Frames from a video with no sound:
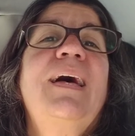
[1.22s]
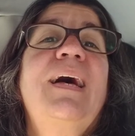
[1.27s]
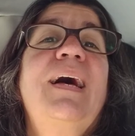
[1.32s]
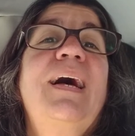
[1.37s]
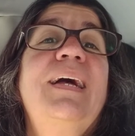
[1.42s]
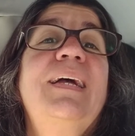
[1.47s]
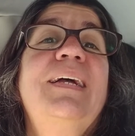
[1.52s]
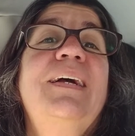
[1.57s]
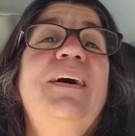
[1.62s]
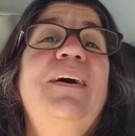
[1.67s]

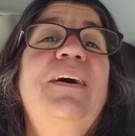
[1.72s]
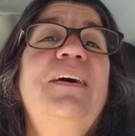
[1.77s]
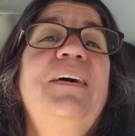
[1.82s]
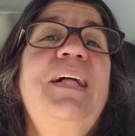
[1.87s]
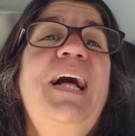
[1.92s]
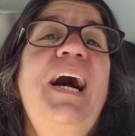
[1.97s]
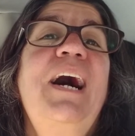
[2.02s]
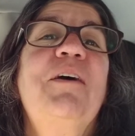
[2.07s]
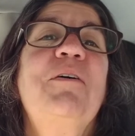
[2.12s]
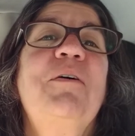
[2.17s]
Hey y'all,
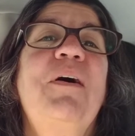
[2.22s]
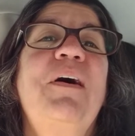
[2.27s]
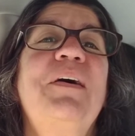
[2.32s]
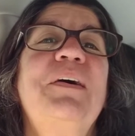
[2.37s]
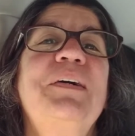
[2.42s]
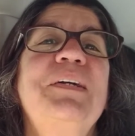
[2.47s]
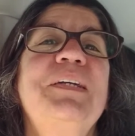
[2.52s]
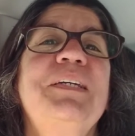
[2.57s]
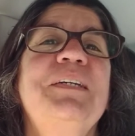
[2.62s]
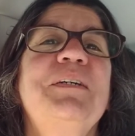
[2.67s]
how
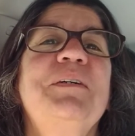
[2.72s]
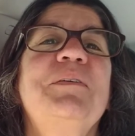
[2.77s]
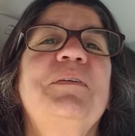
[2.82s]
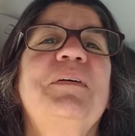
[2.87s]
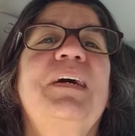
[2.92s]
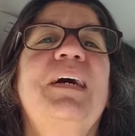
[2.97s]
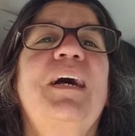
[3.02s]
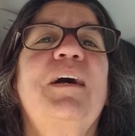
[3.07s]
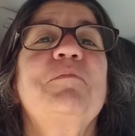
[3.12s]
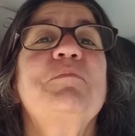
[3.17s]
are you?
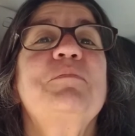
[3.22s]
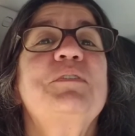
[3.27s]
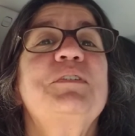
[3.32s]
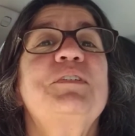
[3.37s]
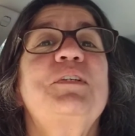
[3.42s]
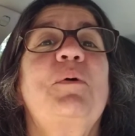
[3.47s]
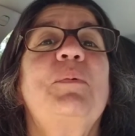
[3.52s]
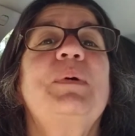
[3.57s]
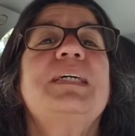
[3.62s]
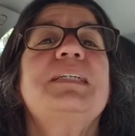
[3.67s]
I'm
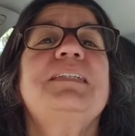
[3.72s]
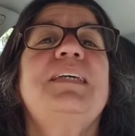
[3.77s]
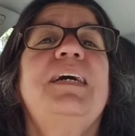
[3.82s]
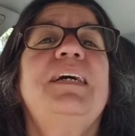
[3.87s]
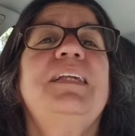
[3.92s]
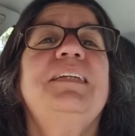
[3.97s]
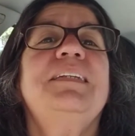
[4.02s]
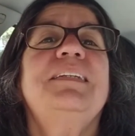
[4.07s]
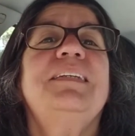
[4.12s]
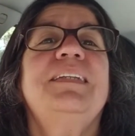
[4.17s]
so
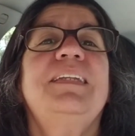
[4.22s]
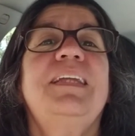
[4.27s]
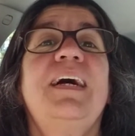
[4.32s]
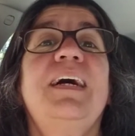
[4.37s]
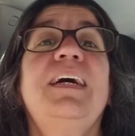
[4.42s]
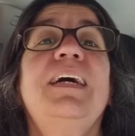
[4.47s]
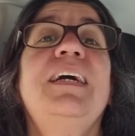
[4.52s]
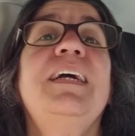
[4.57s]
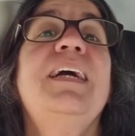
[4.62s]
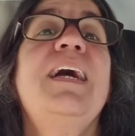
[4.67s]
excited
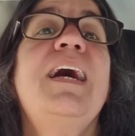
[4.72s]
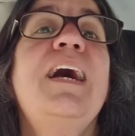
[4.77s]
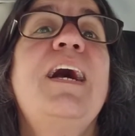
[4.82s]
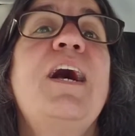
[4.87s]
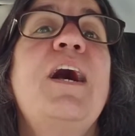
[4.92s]
today.